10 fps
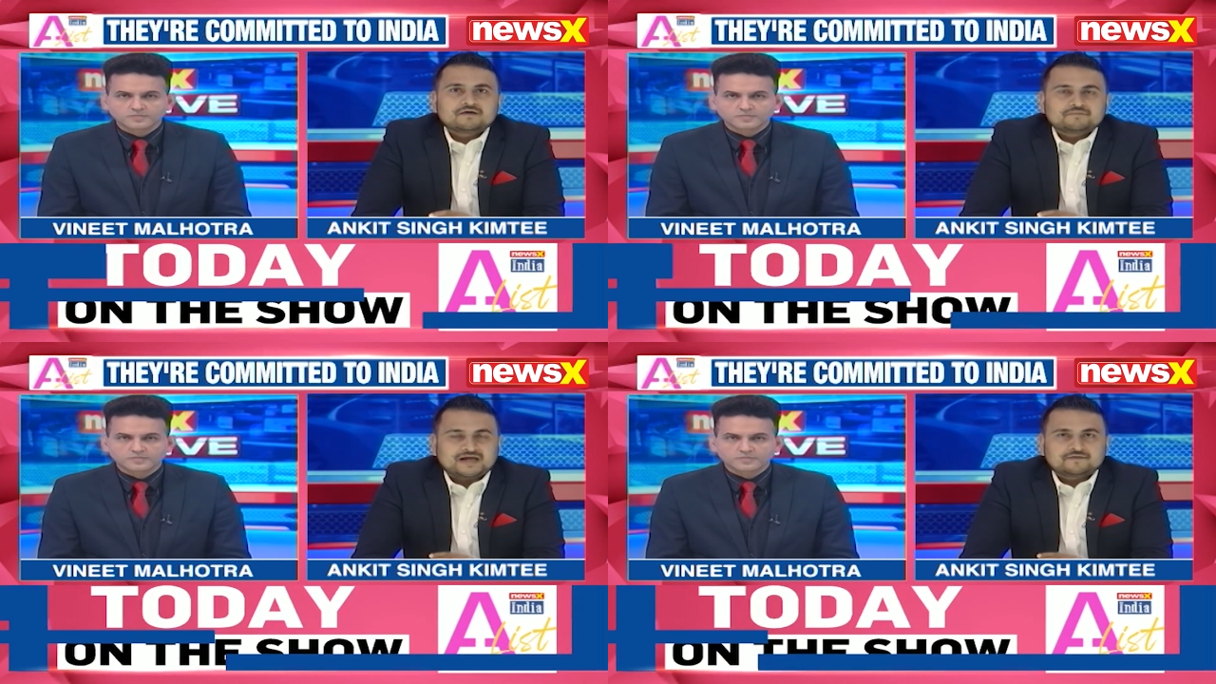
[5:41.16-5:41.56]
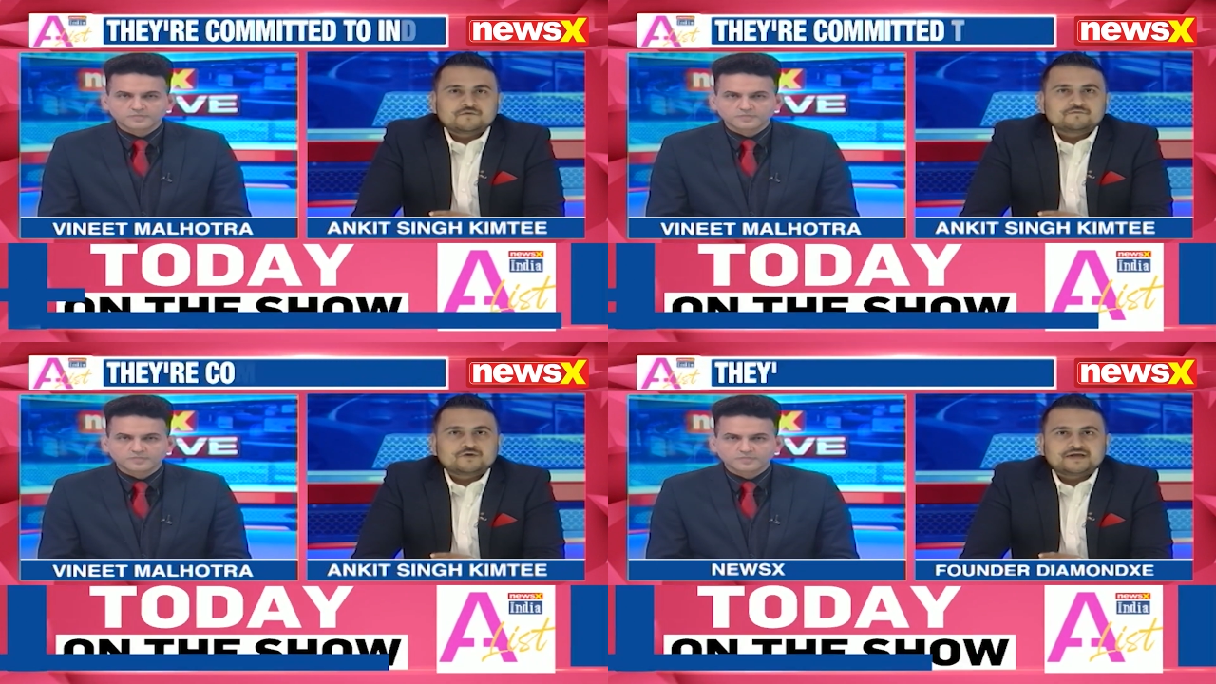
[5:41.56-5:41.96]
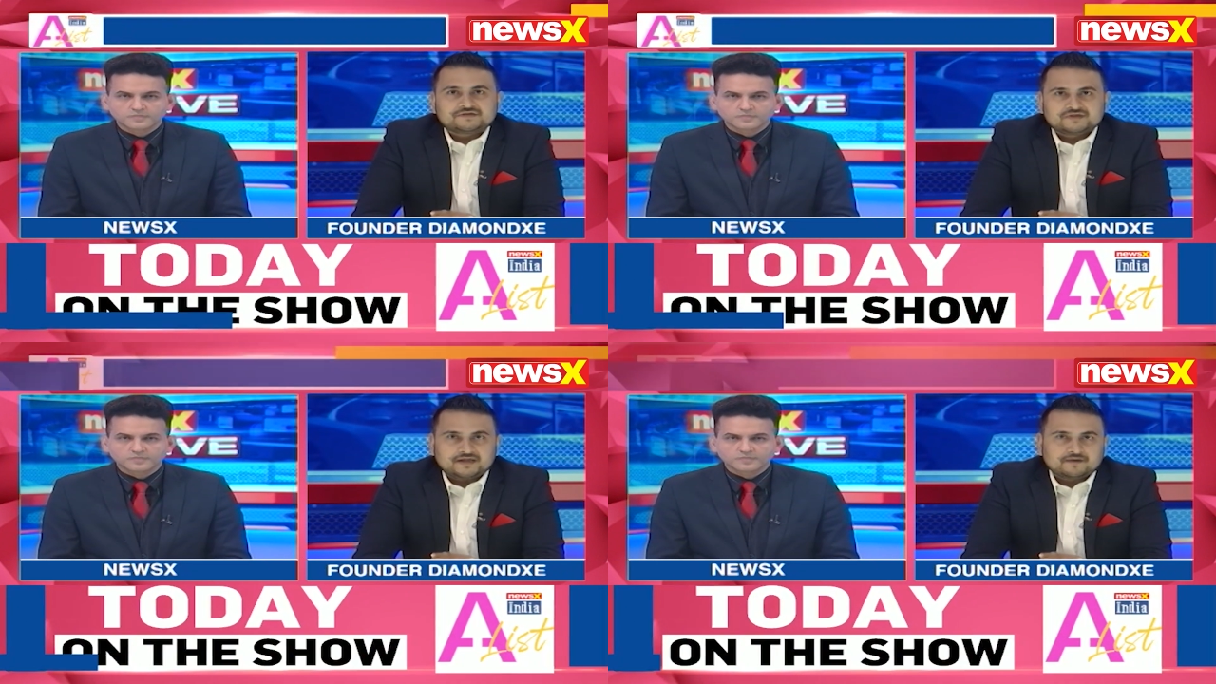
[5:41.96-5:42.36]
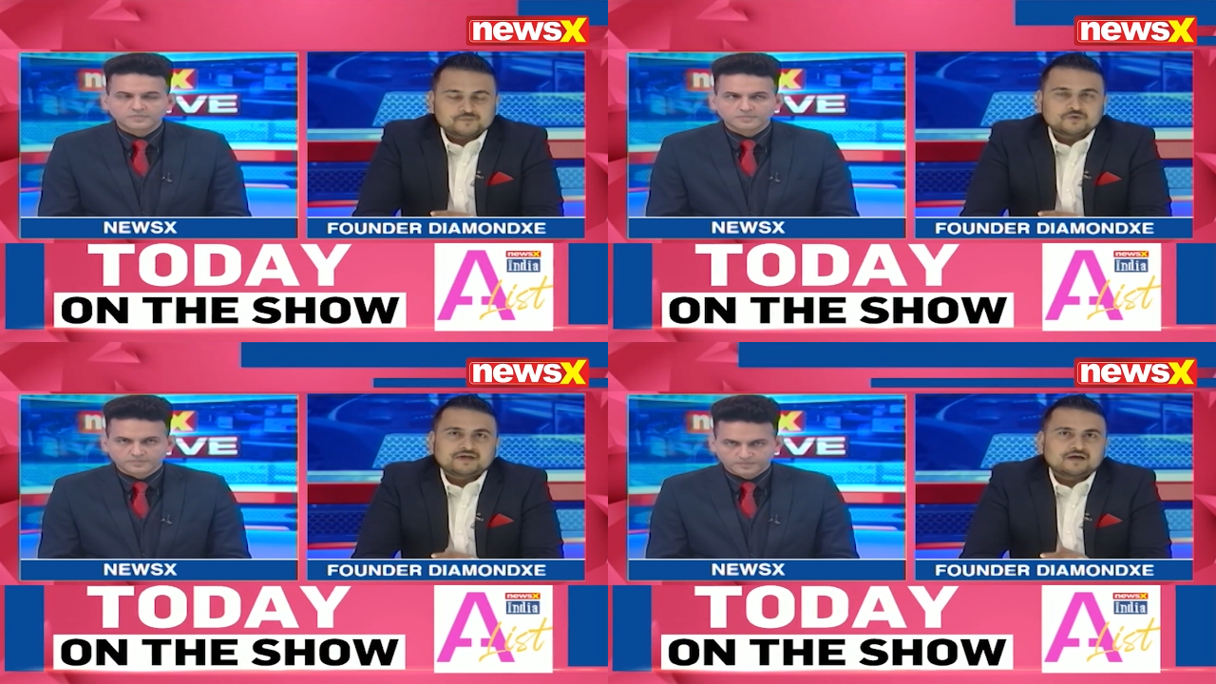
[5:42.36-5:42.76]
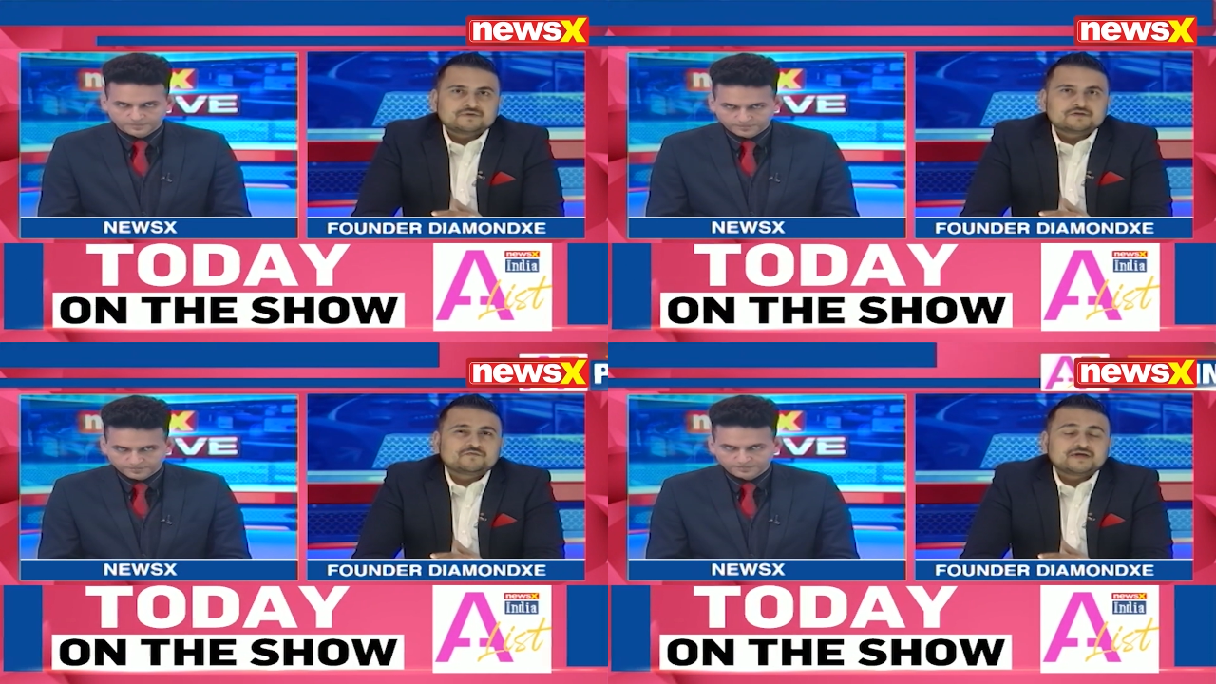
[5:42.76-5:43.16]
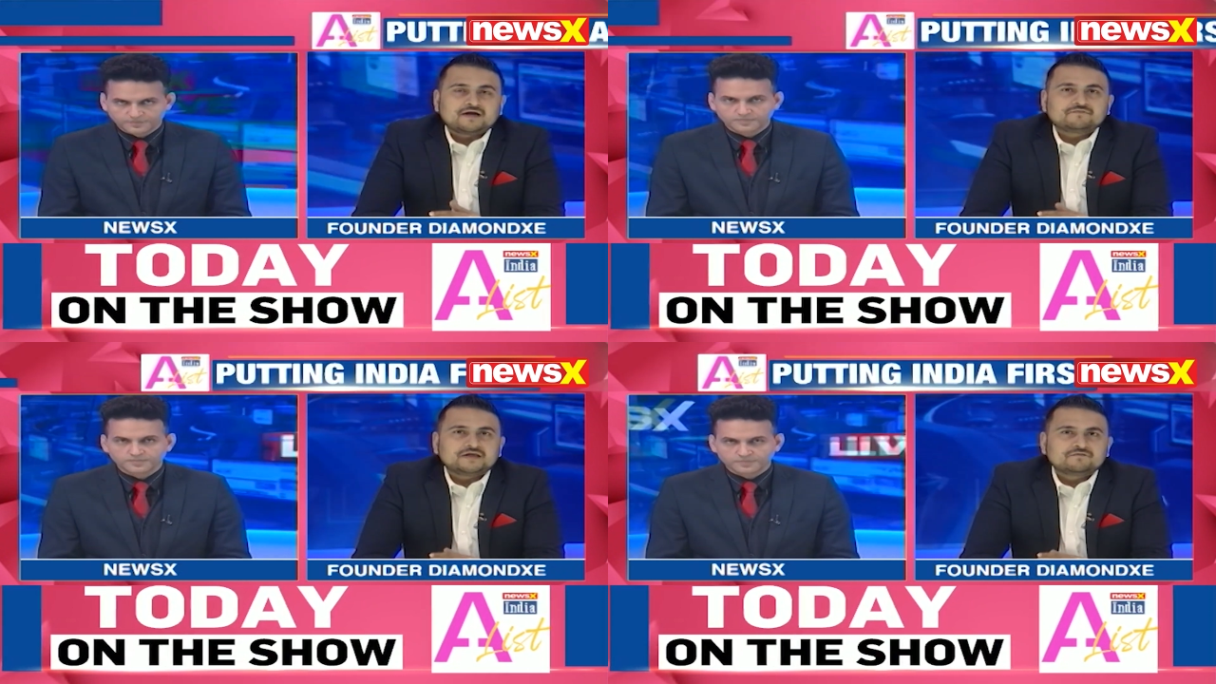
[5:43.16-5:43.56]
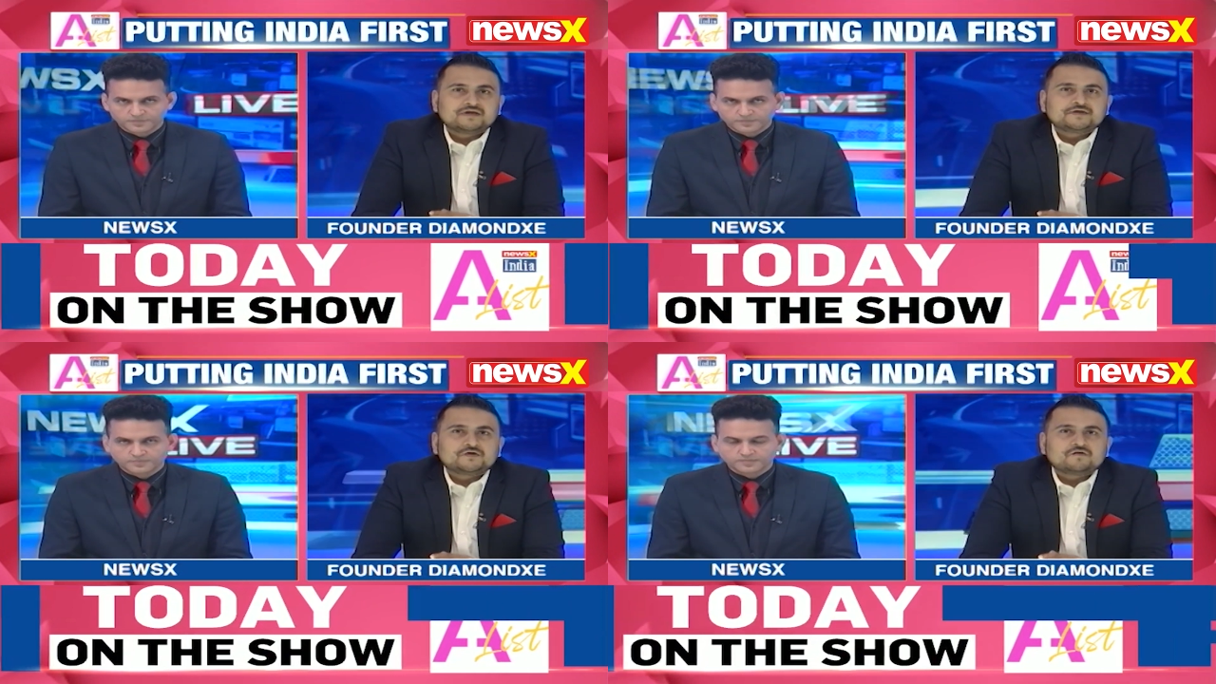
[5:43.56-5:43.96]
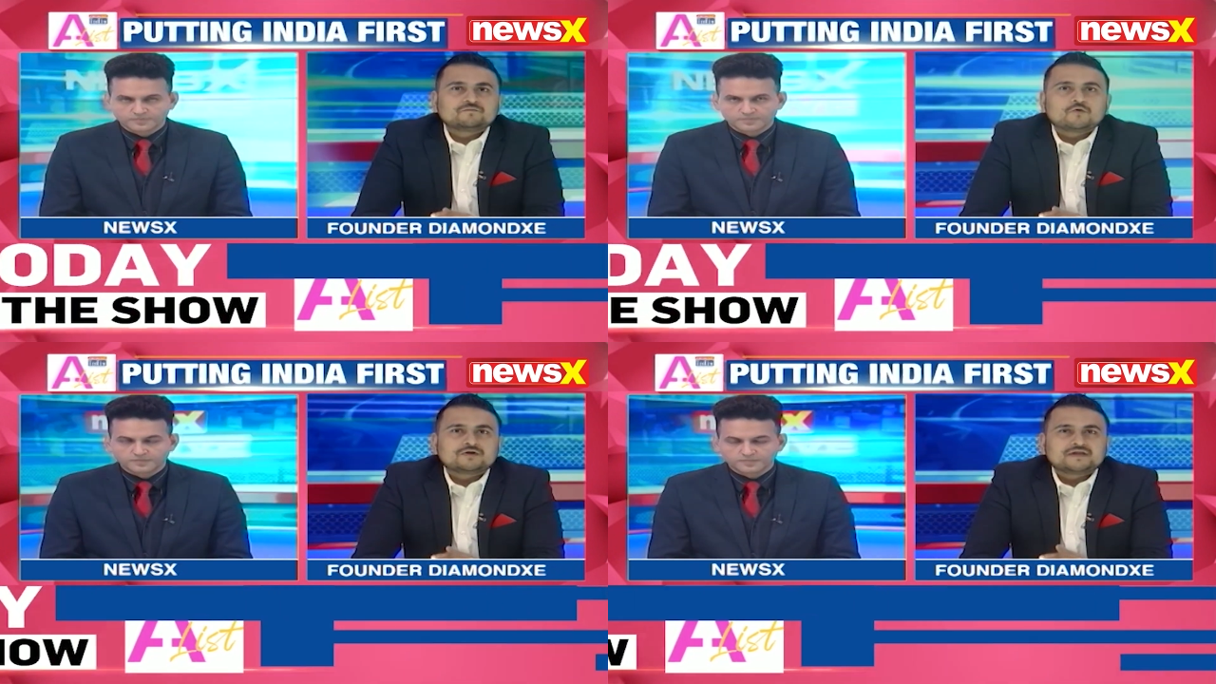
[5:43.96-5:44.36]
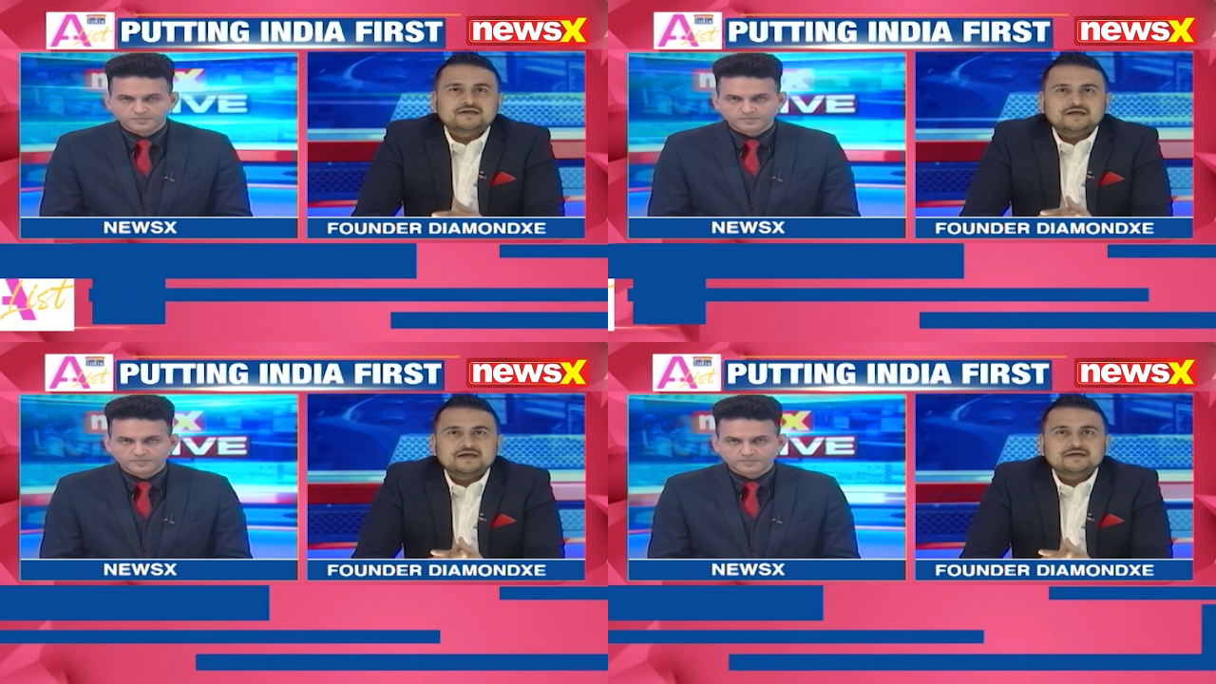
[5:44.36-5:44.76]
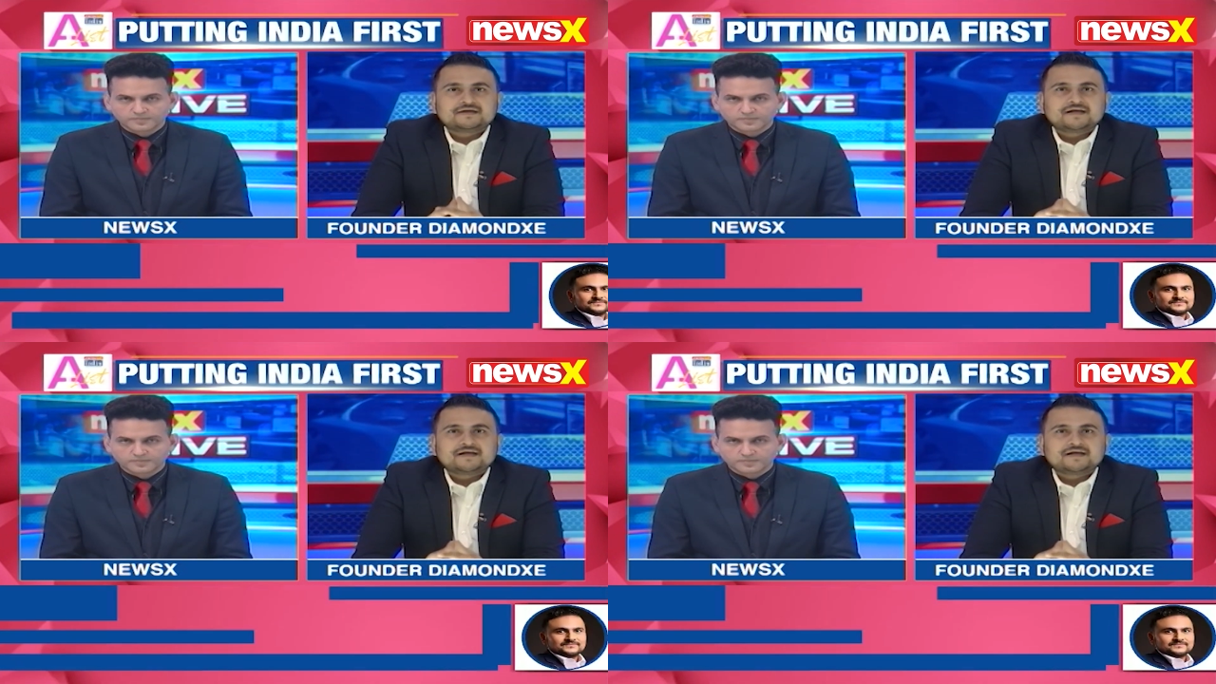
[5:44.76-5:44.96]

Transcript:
Speaker 1: platform for natural lab-grown diamonds. We have inventory of more than 8